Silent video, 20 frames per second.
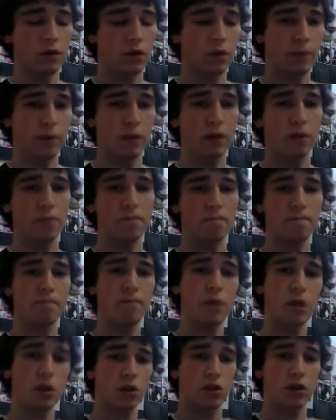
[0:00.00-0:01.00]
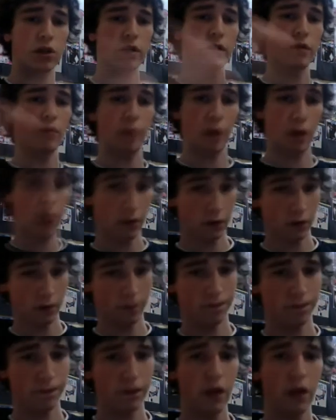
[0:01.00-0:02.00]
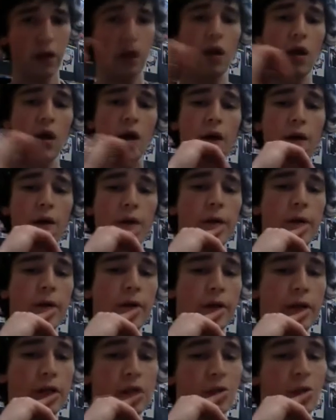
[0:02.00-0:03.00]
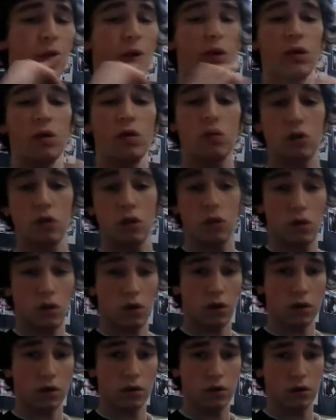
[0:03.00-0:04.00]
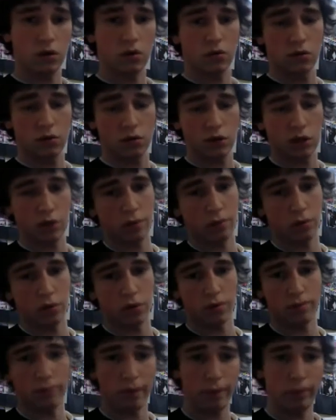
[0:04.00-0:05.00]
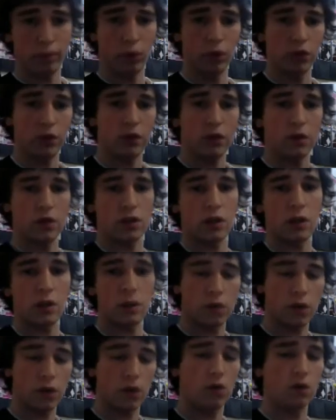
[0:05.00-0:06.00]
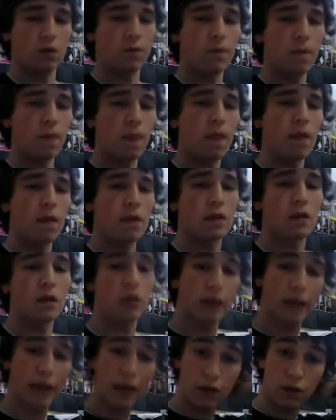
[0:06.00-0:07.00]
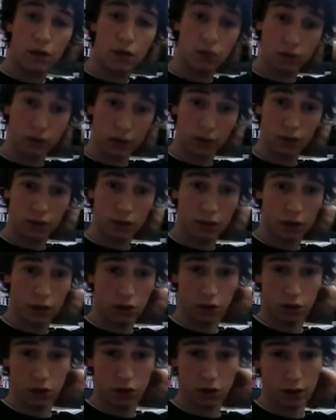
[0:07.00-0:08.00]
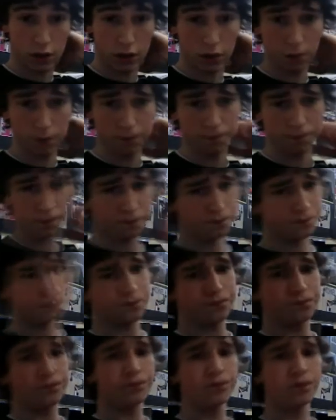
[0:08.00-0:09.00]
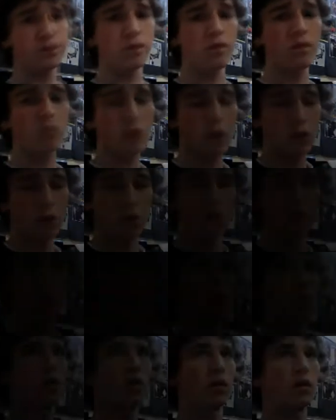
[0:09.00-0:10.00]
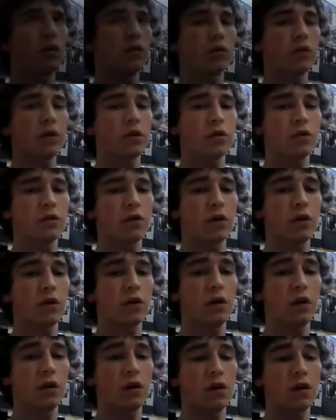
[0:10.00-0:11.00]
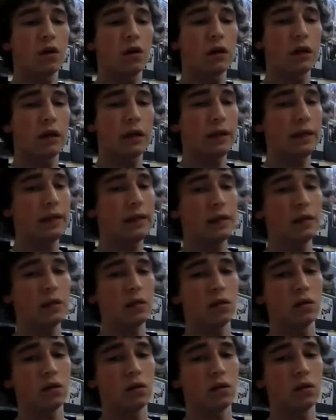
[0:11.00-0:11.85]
be much shadow behind them. This is why I use 2 lights, separate but pointing in the same direction. This then cancels out each other's shadow and creates a very clean,